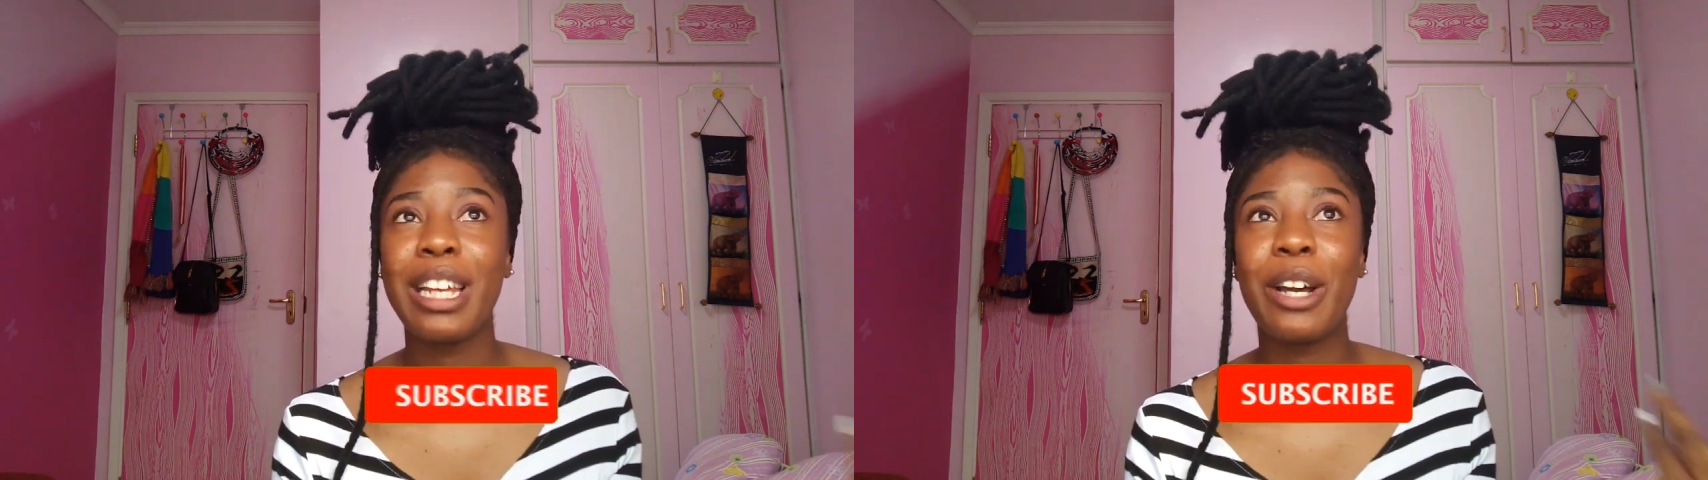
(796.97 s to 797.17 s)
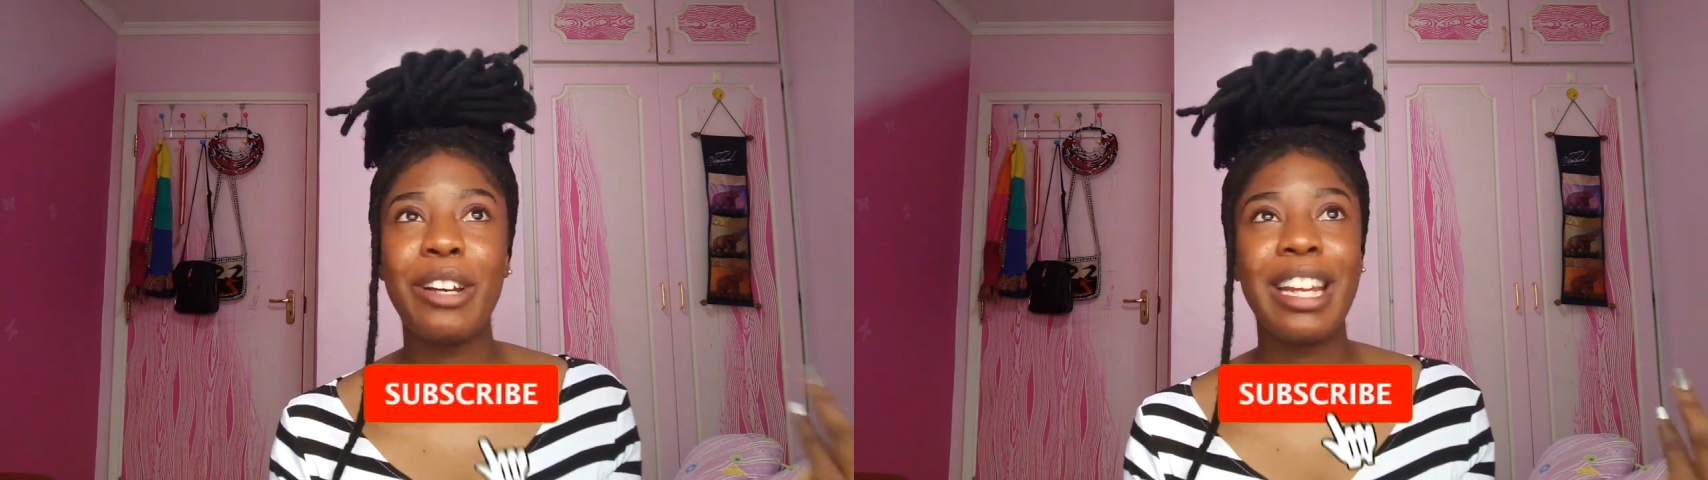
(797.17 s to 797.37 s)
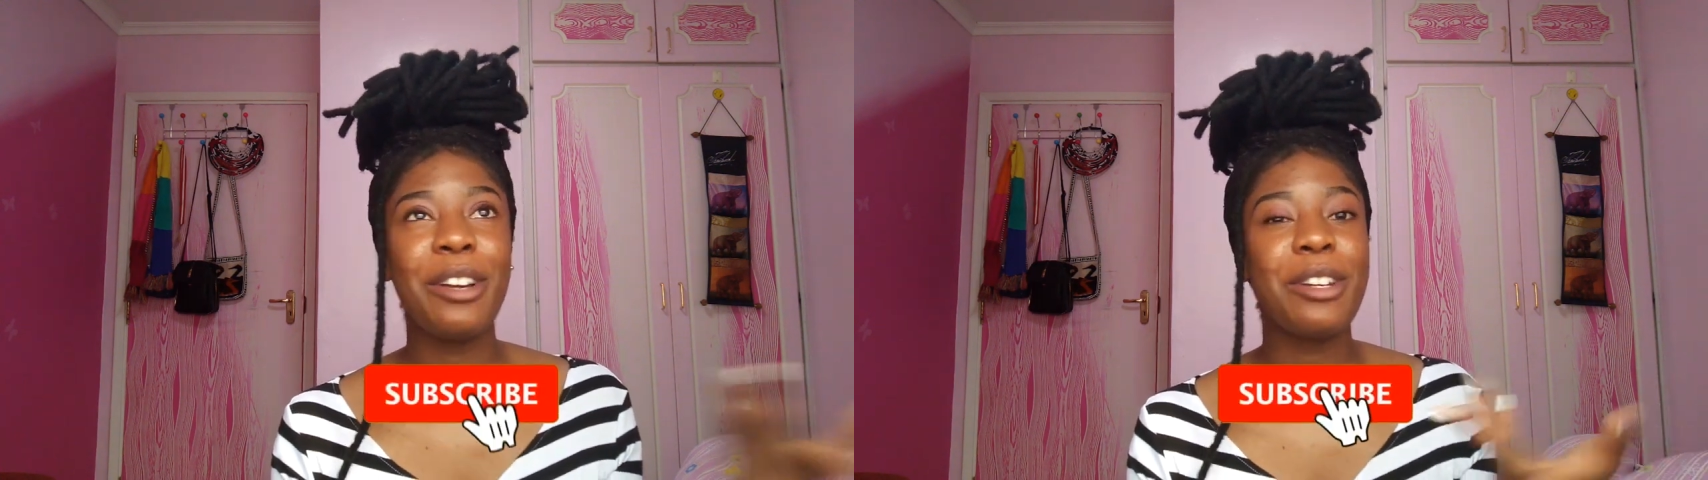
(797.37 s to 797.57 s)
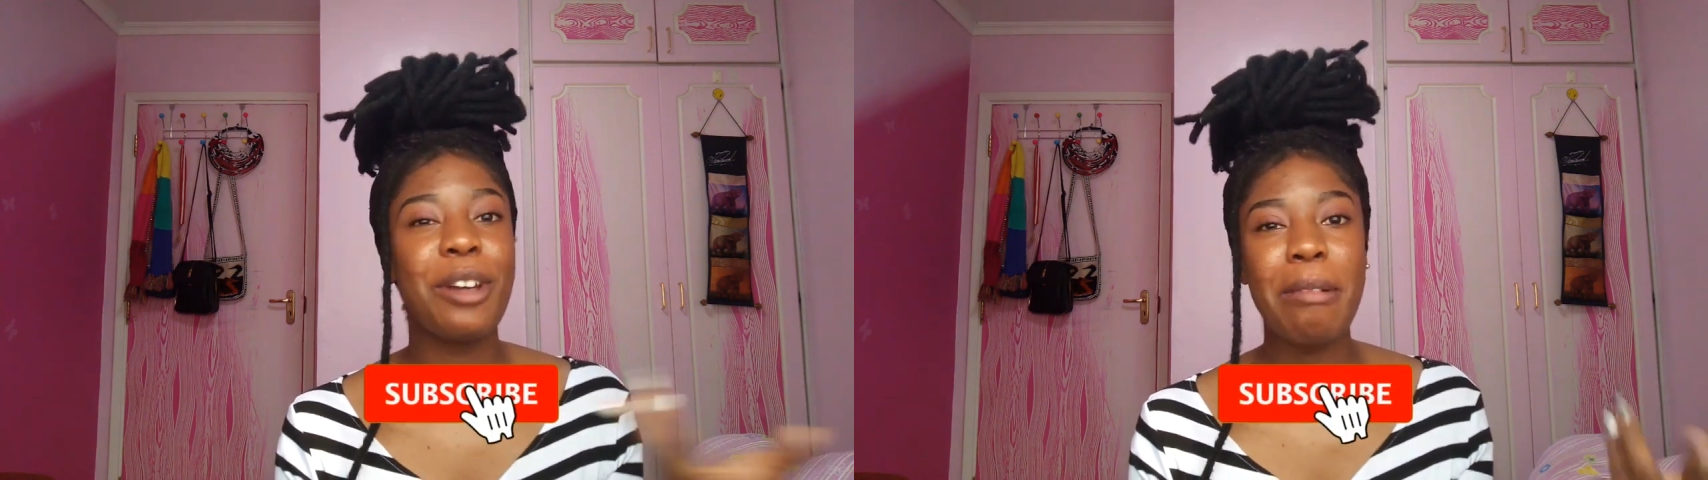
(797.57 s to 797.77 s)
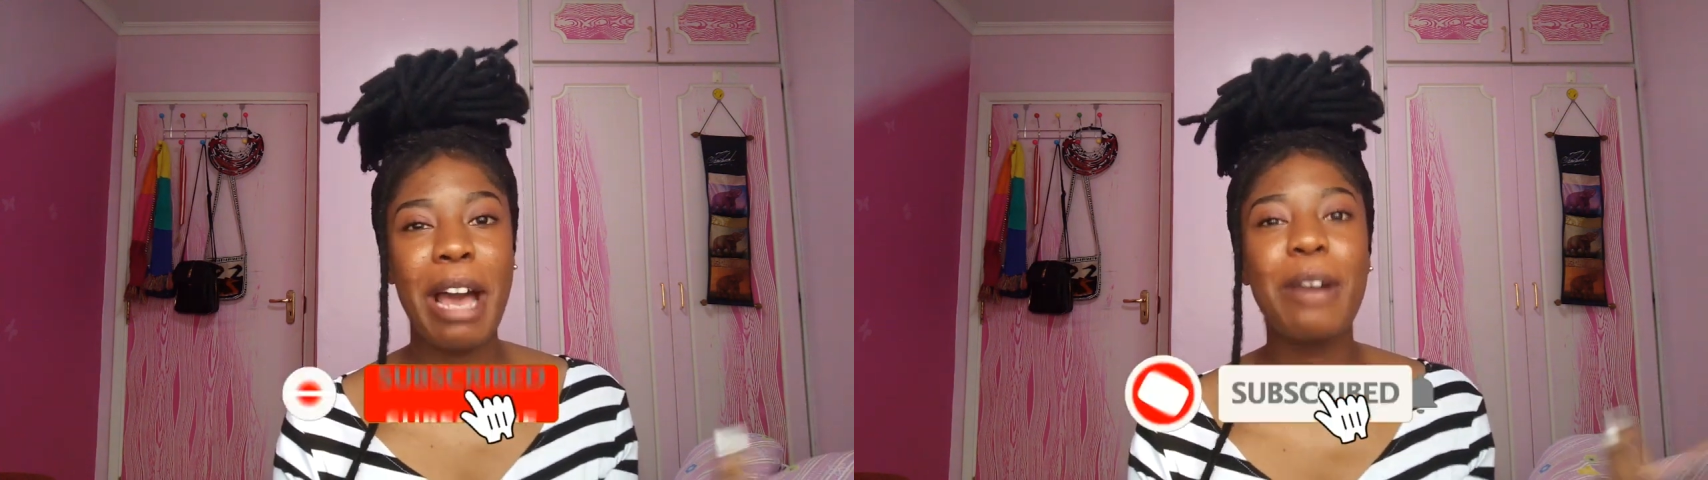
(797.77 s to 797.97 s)
nikaona hiyo
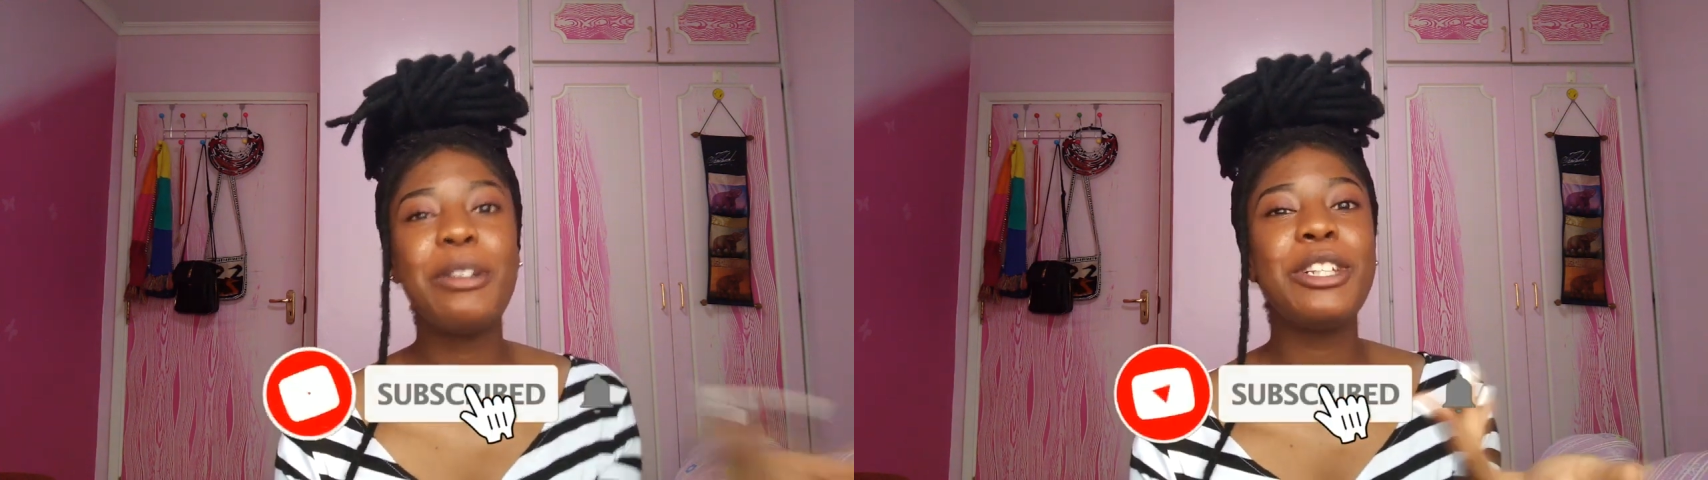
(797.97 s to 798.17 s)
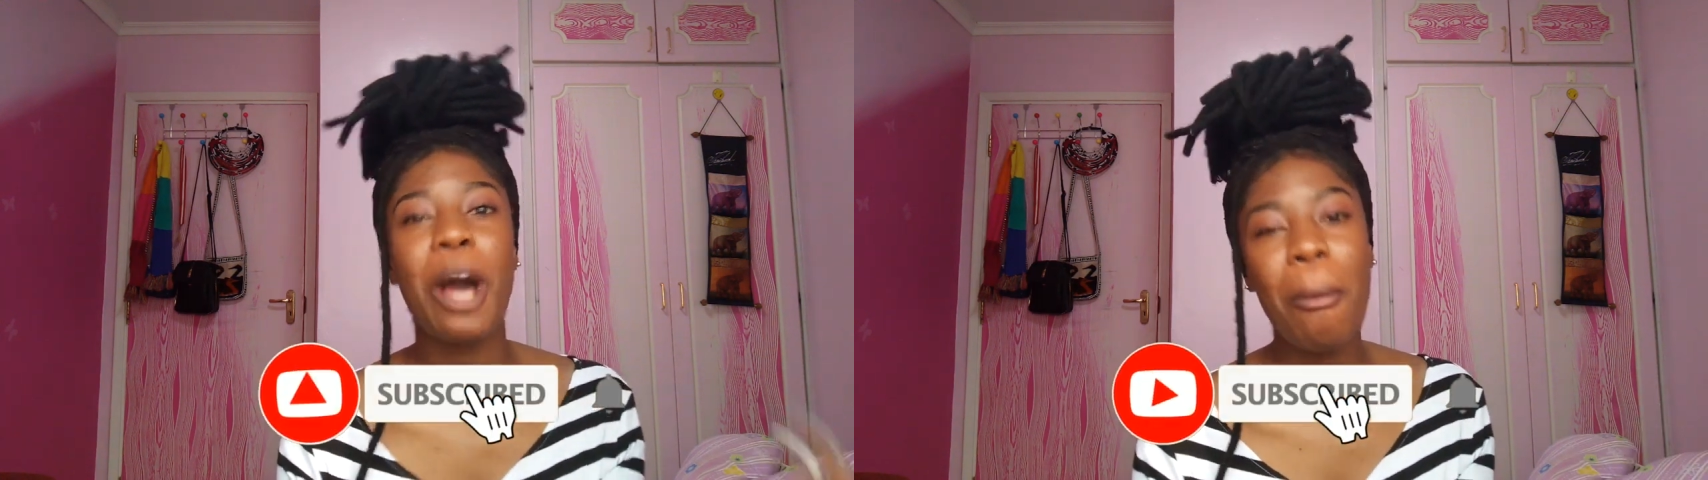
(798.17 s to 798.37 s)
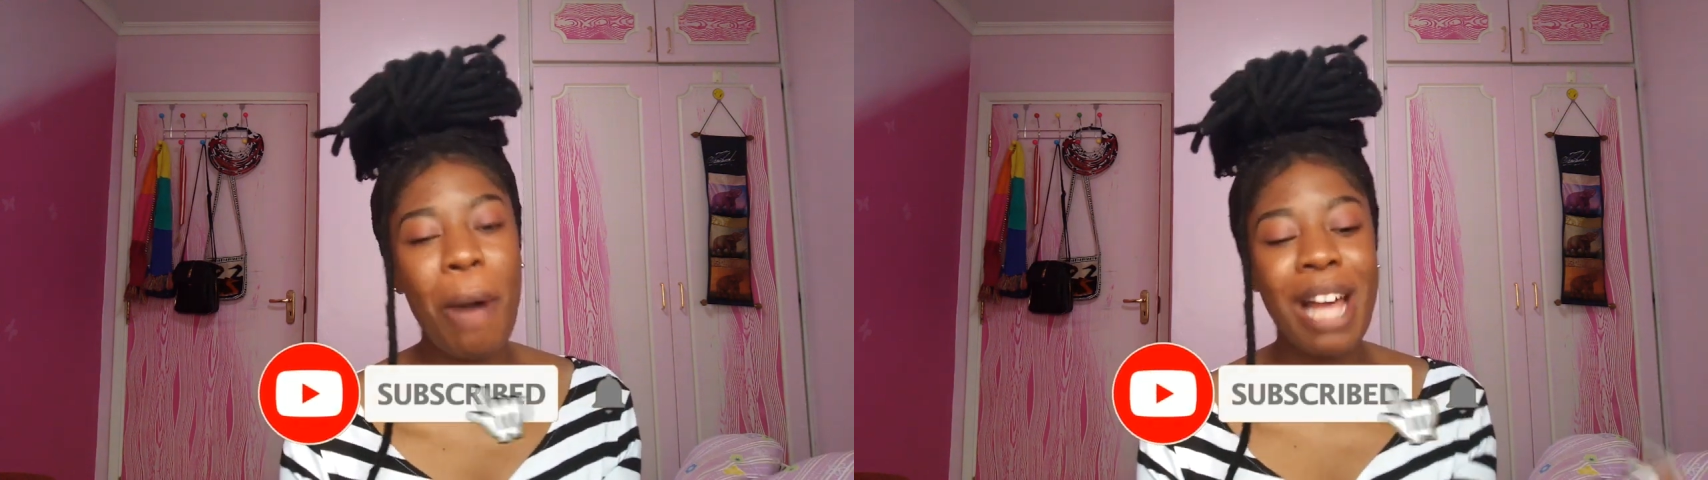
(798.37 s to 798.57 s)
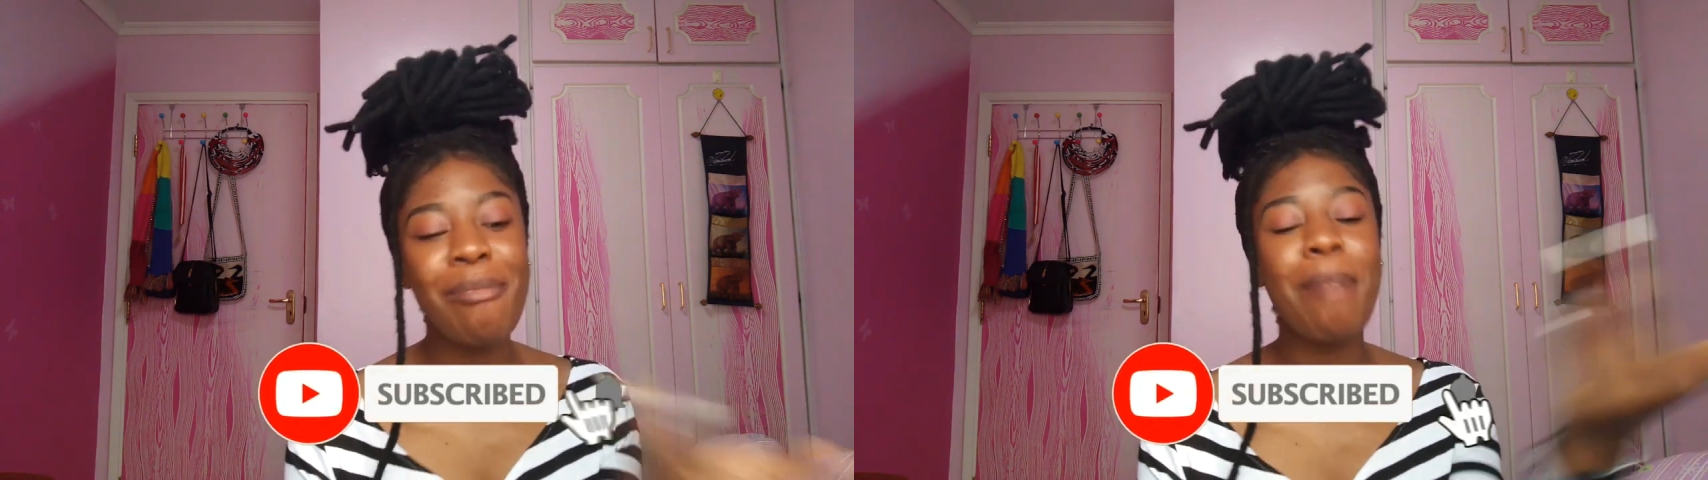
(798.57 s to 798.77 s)
dom haikuchomwa.